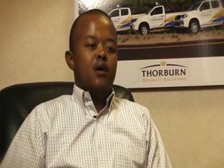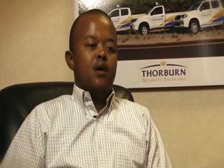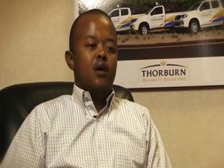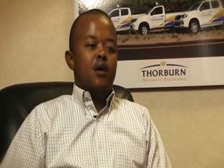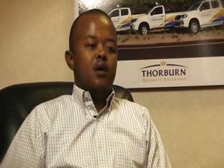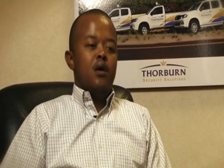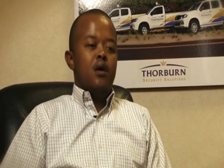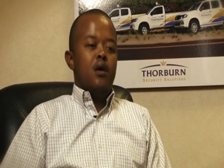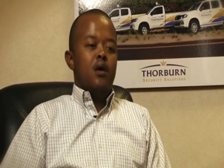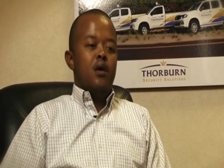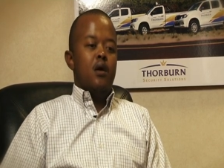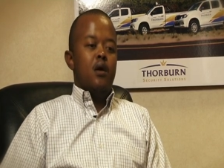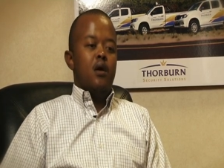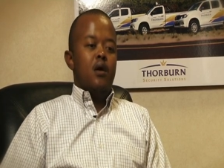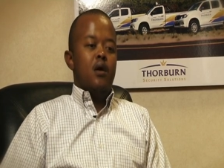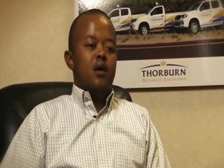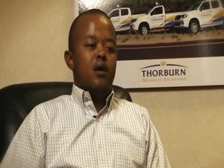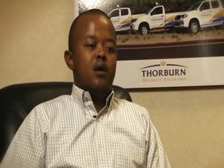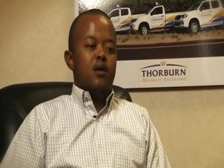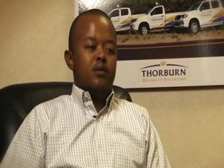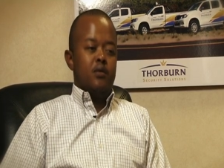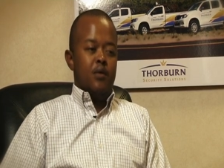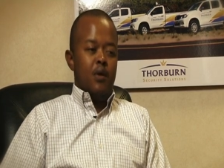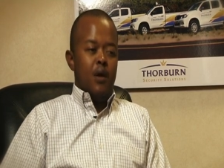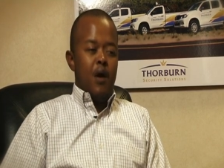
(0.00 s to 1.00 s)
Uh,
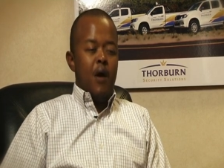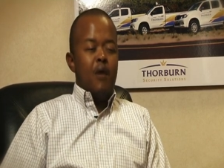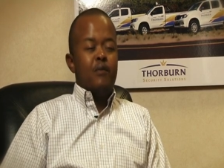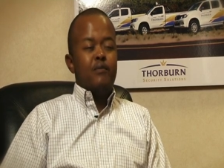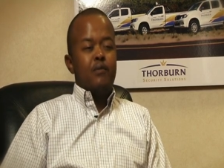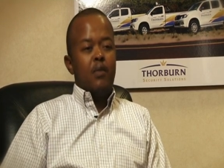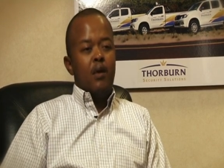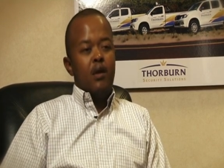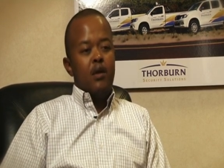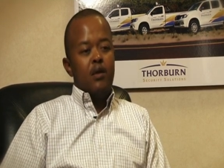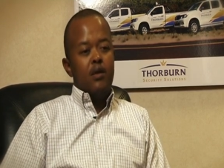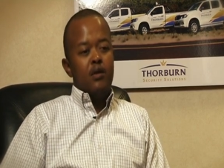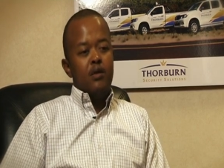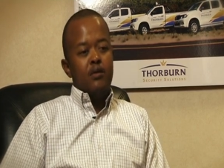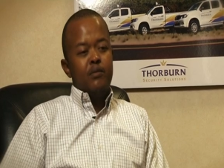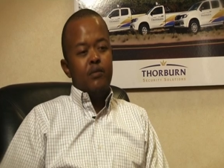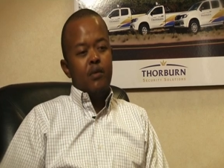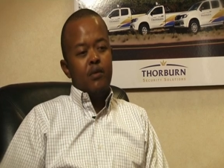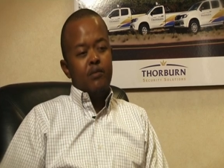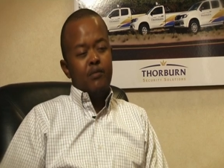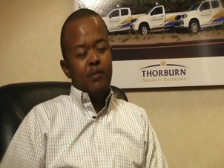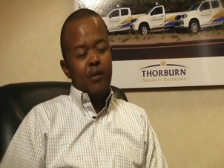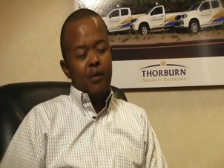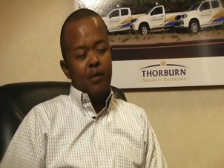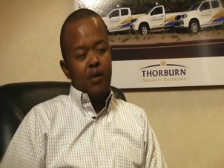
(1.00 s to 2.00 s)
as a company,
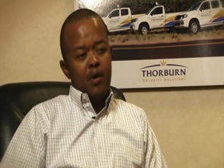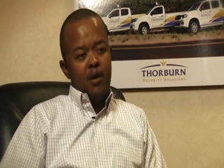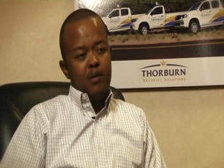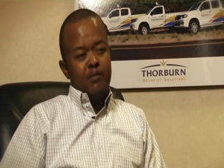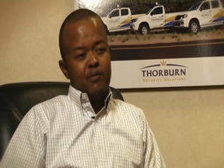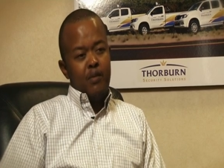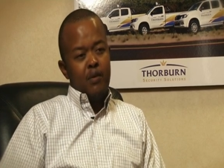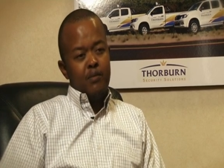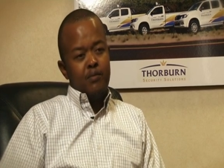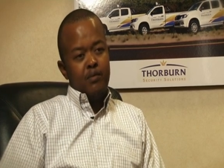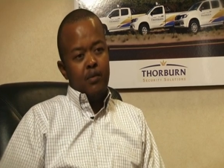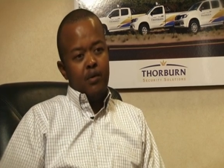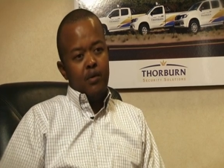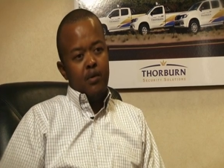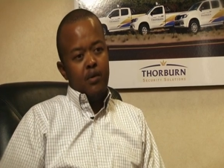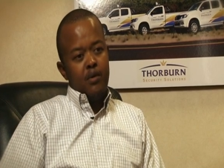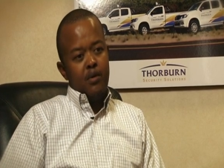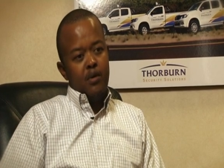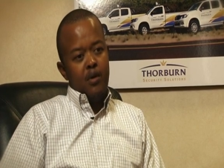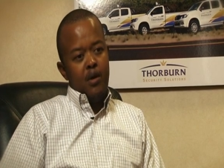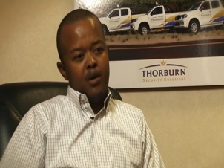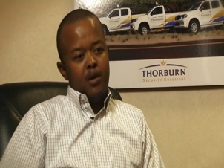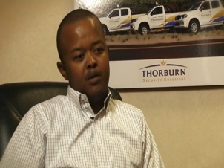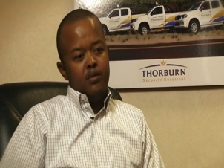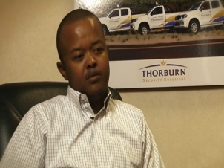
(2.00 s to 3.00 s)
we put our
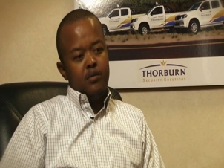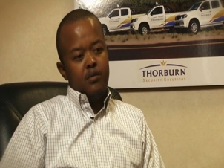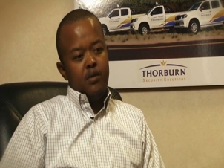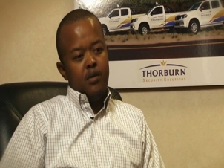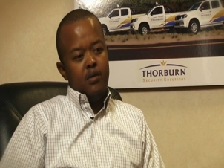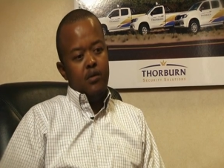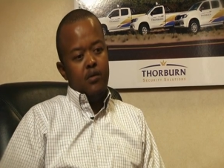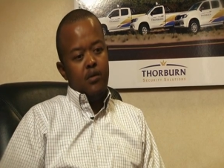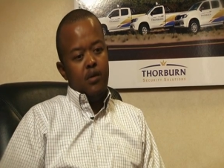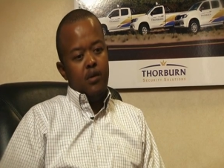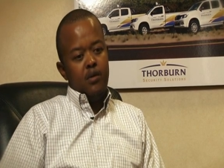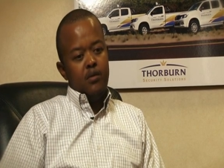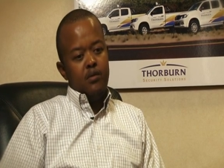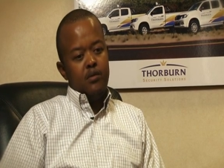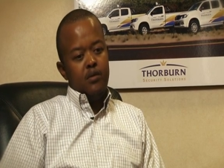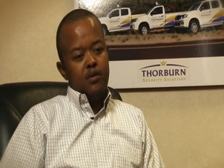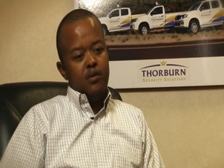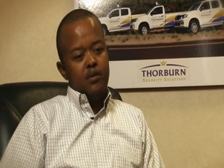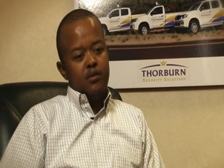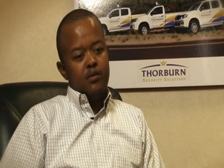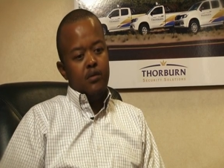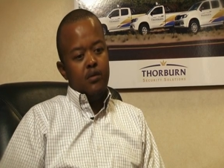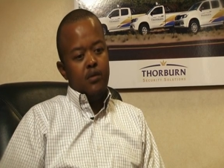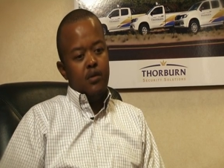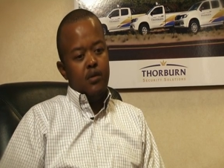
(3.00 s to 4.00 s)
people as, as, as,
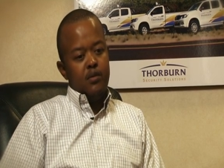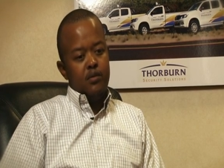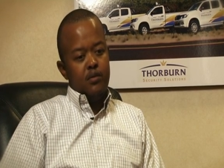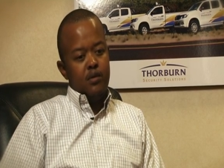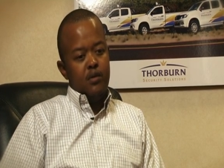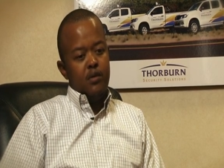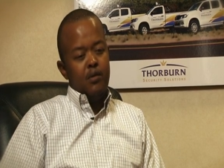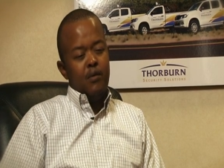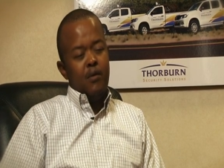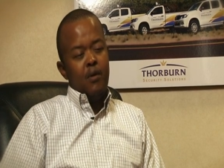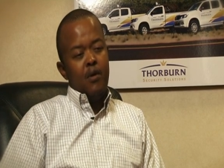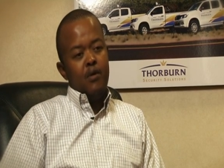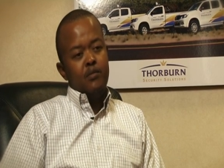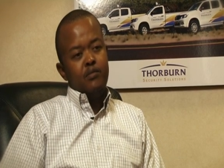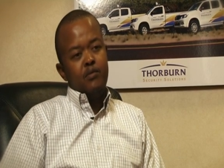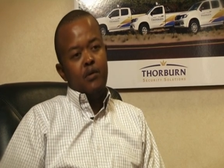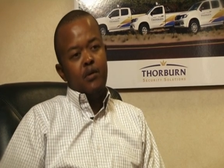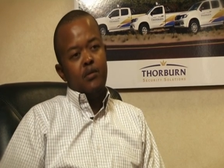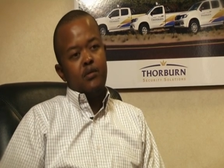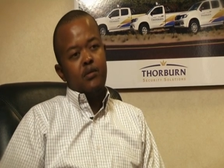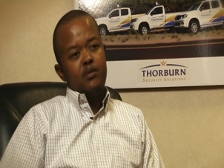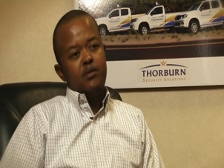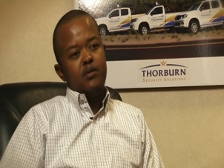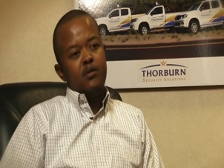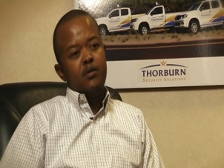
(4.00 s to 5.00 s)
as, uh,
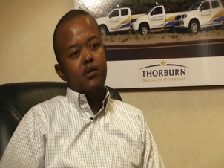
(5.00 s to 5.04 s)
first.